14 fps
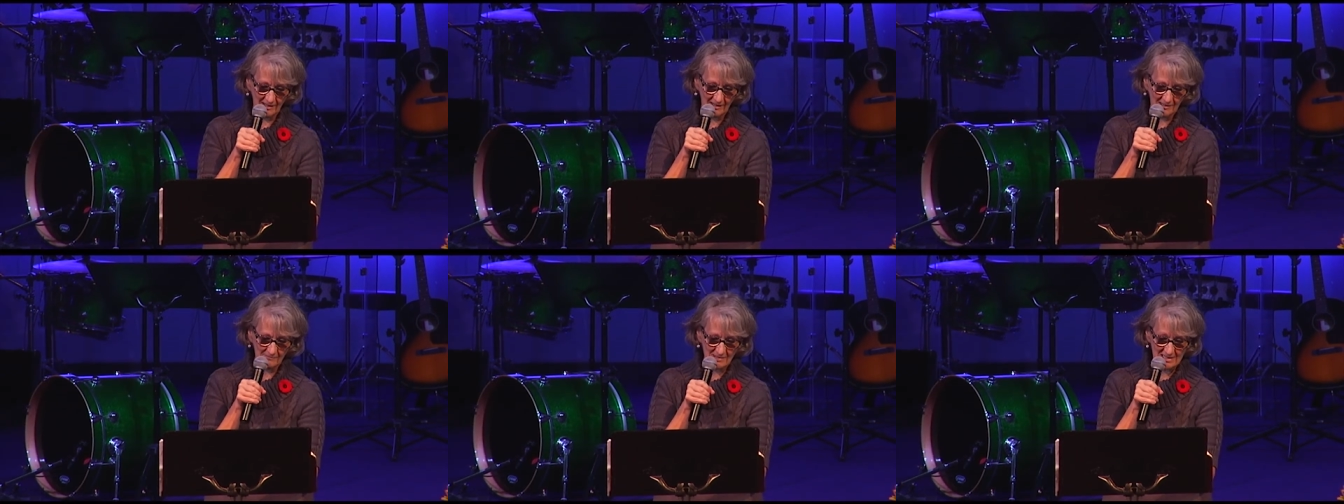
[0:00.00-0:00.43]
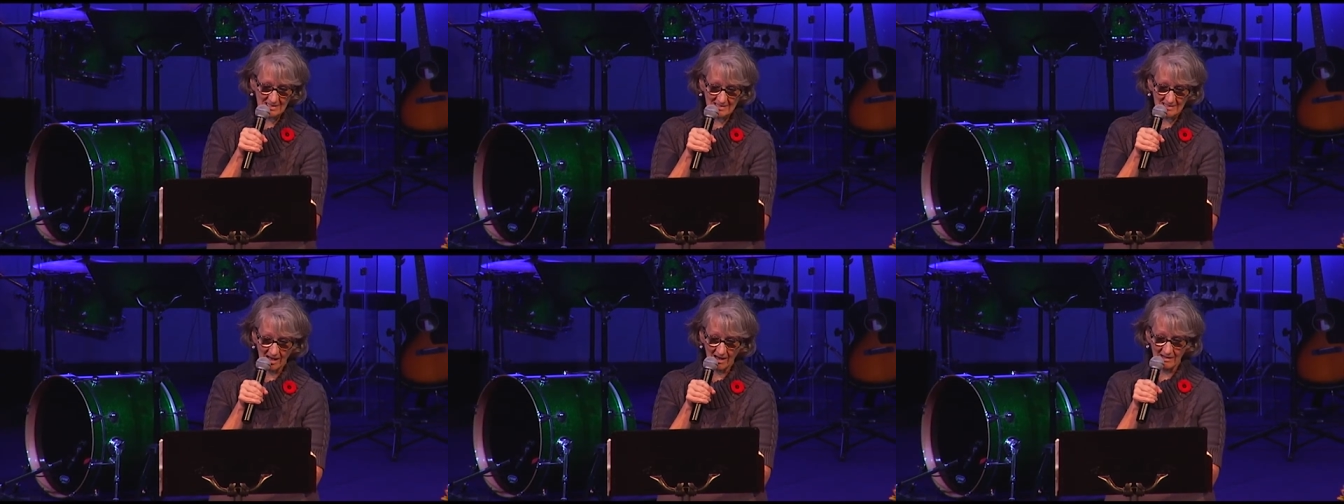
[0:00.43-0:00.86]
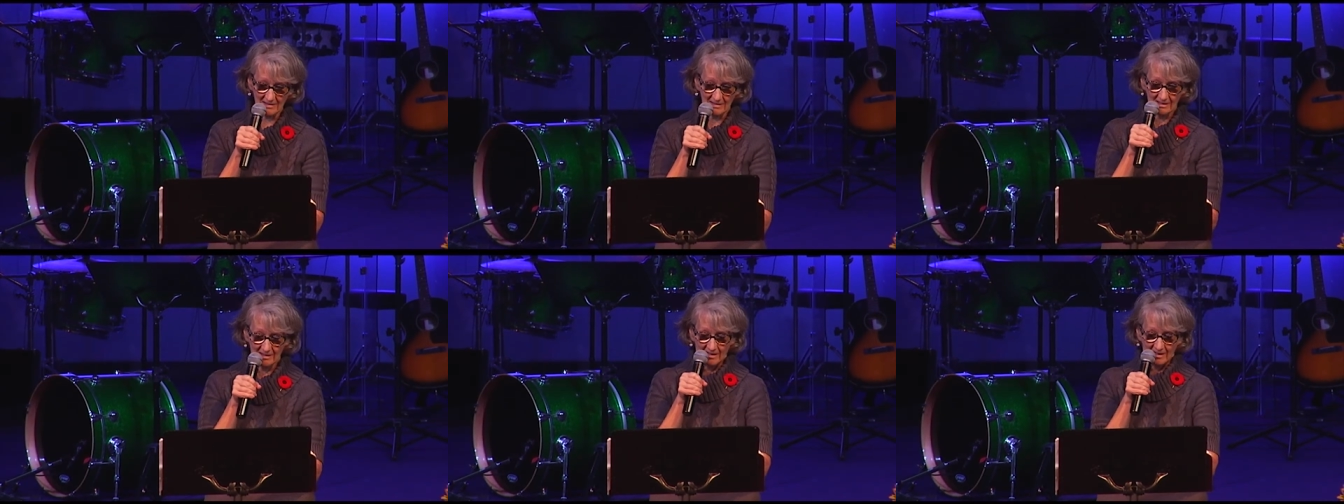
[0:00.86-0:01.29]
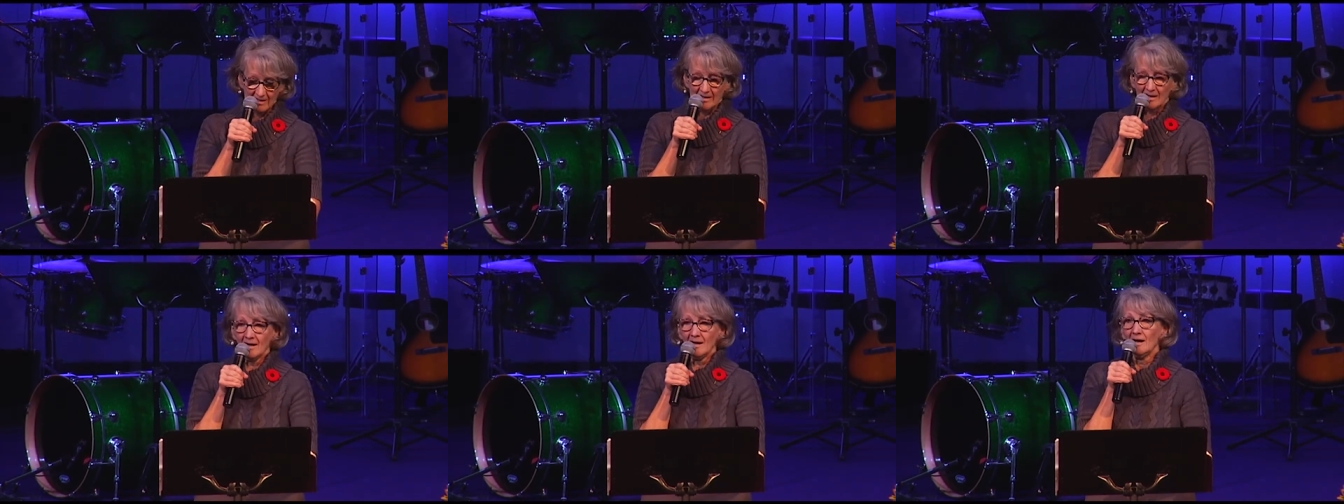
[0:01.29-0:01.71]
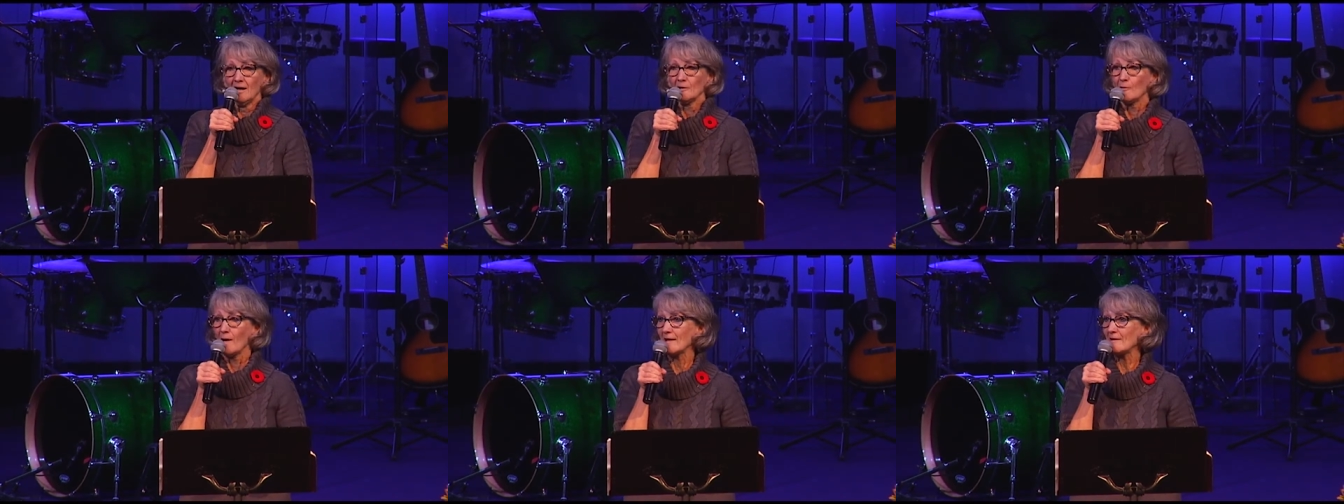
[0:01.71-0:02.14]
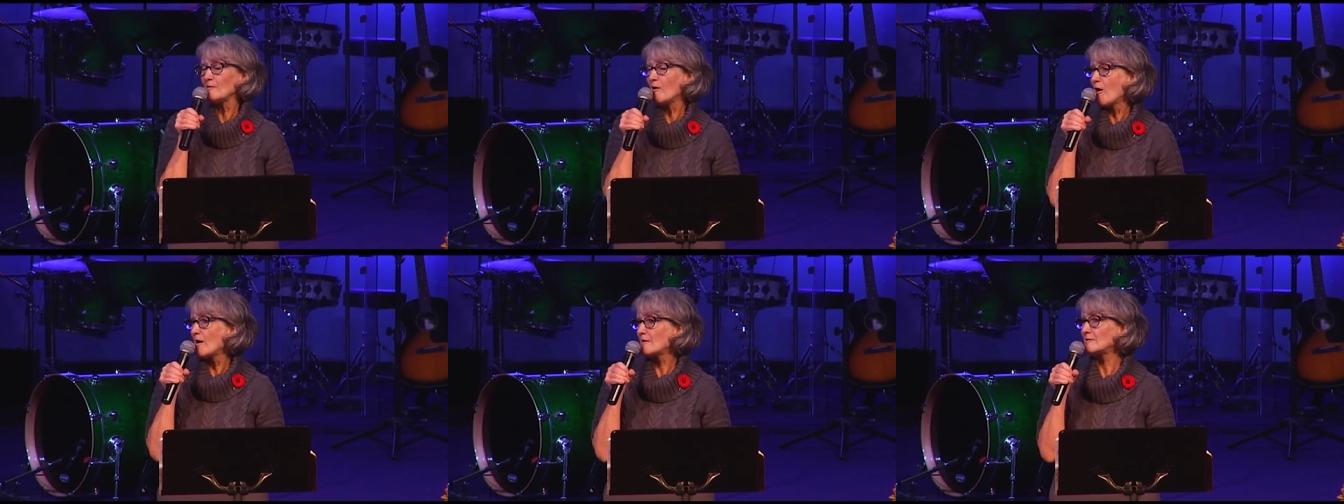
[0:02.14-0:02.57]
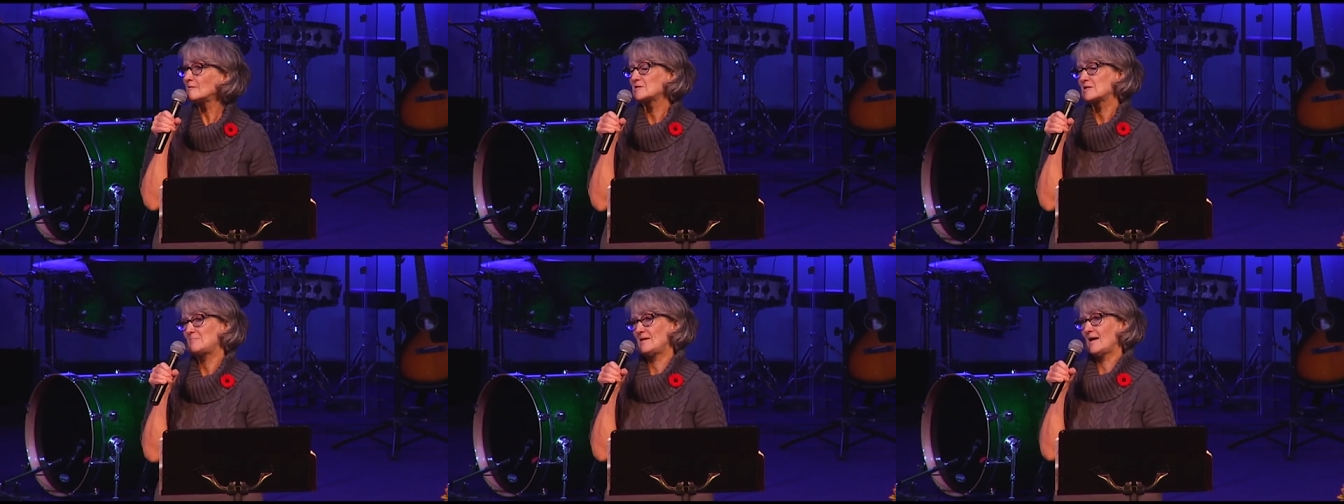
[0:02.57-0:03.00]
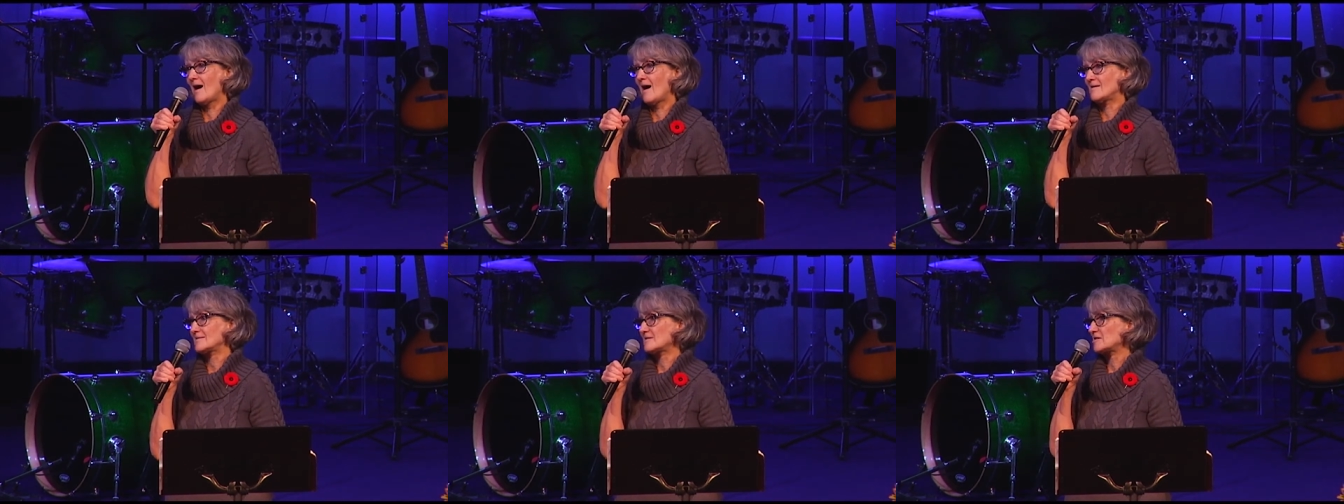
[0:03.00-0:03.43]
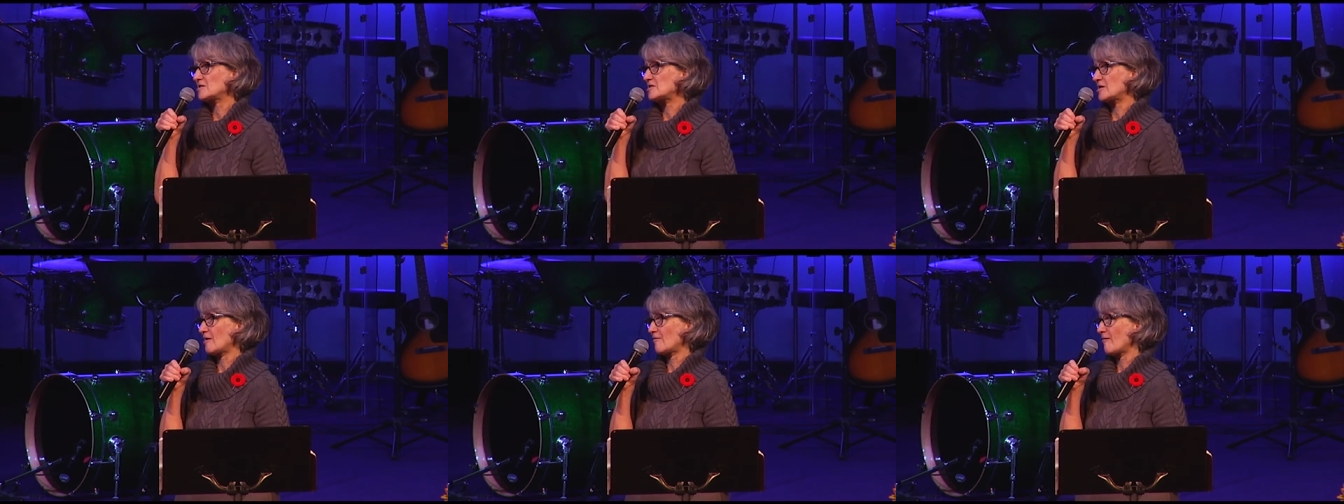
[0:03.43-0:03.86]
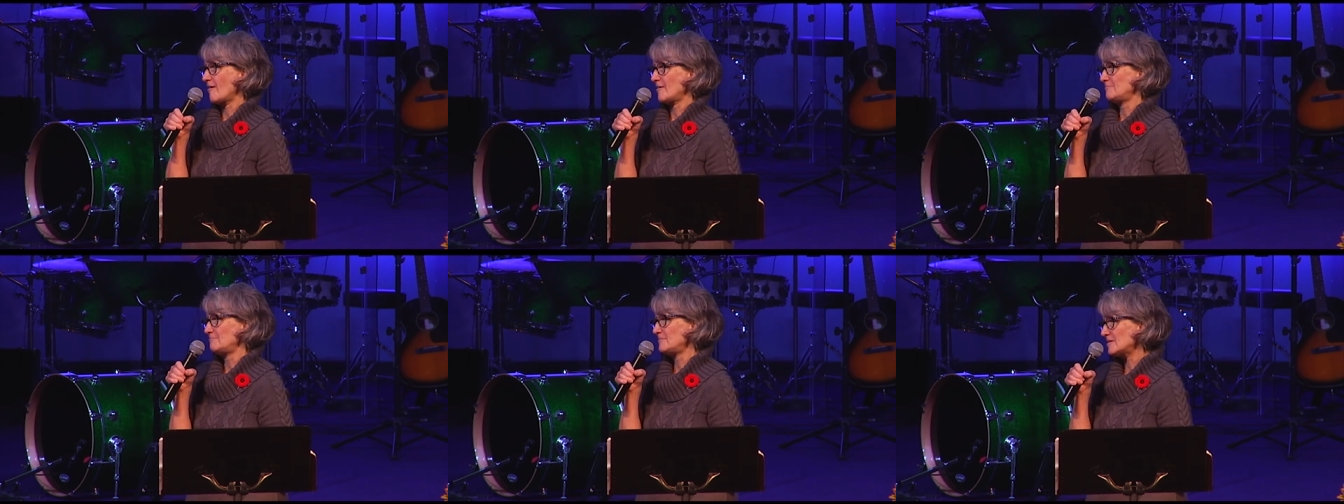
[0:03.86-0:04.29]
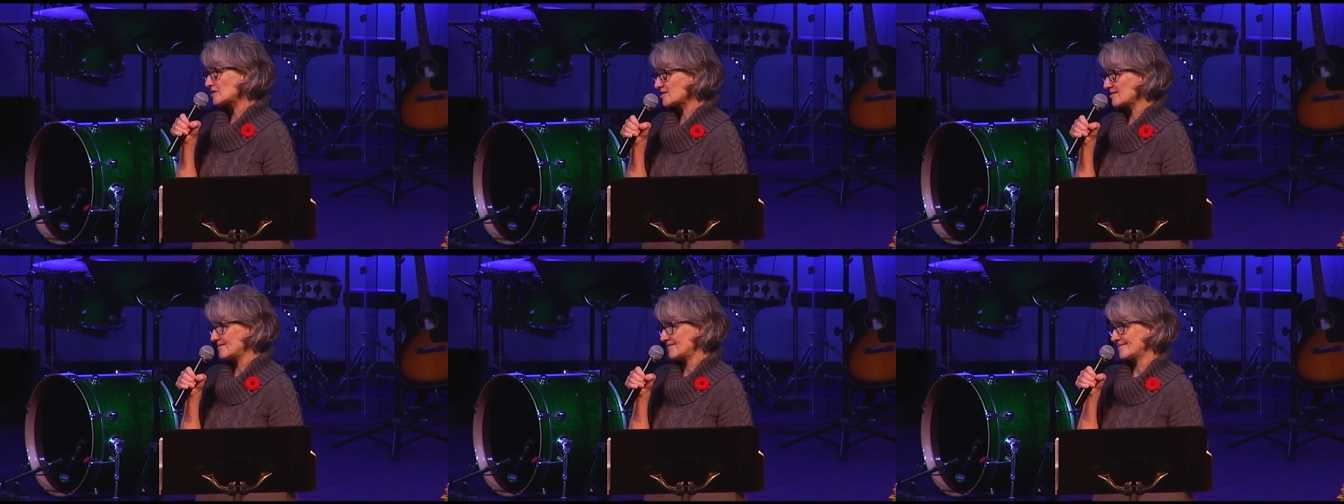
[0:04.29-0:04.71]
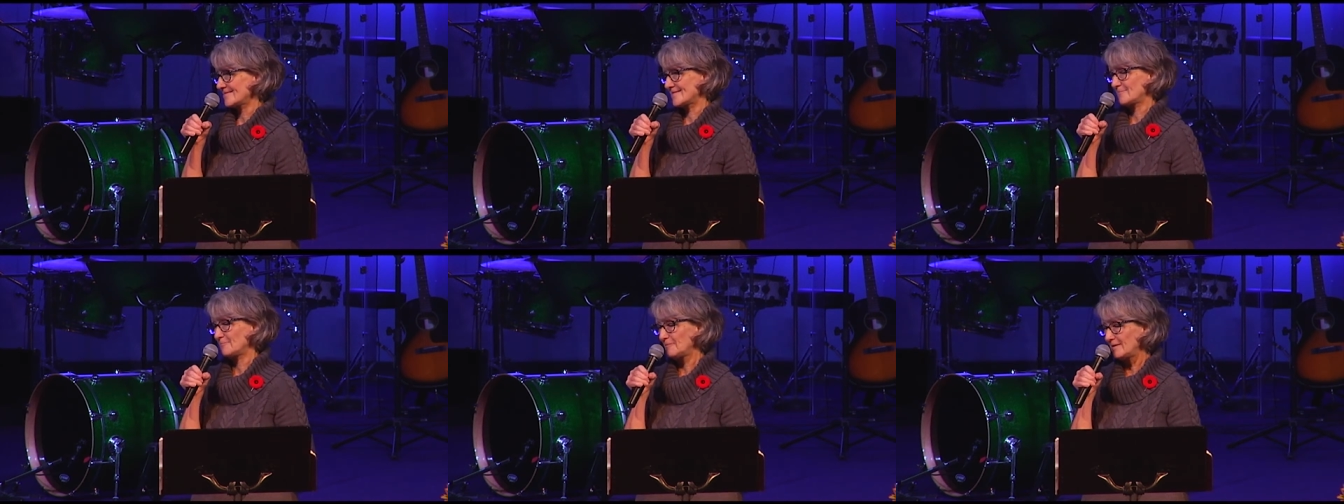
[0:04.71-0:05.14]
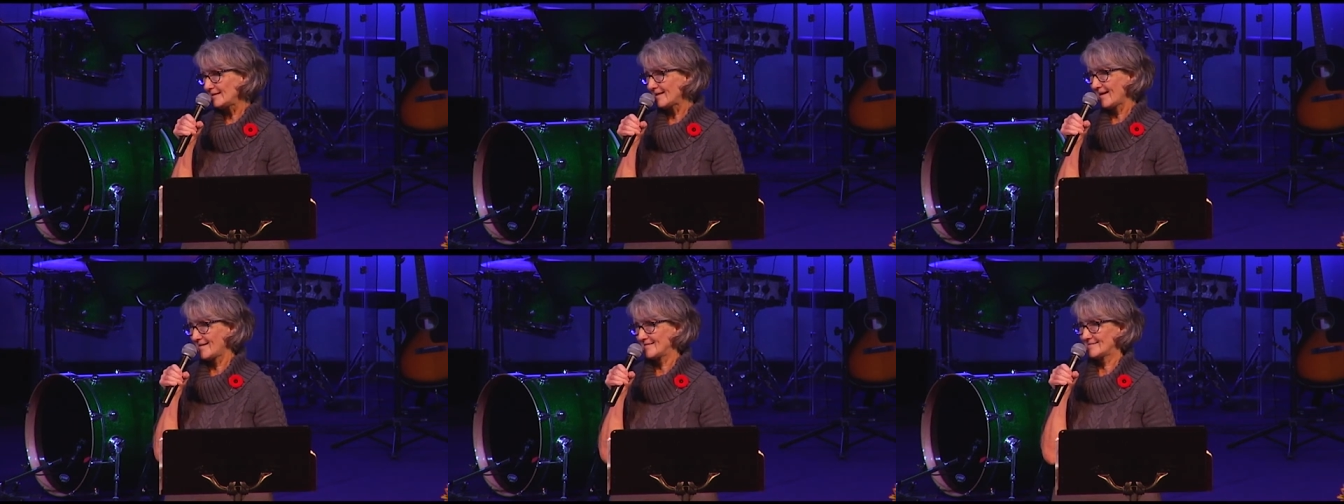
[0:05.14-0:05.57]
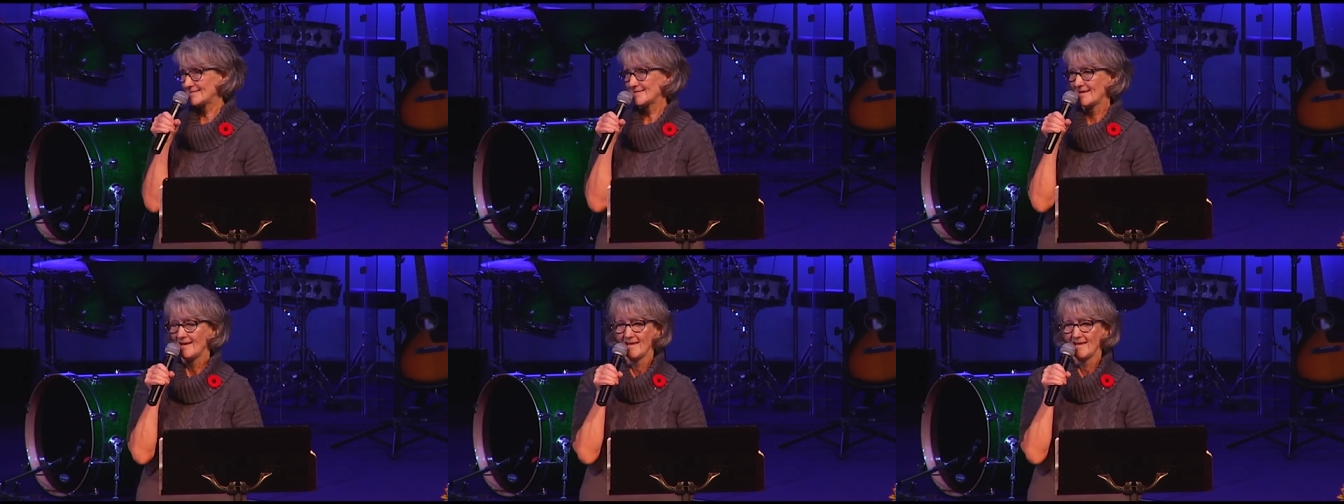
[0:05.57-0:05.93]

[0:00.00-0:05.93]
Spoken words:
and it was quite an honor to be asked to share on Missions Weekend.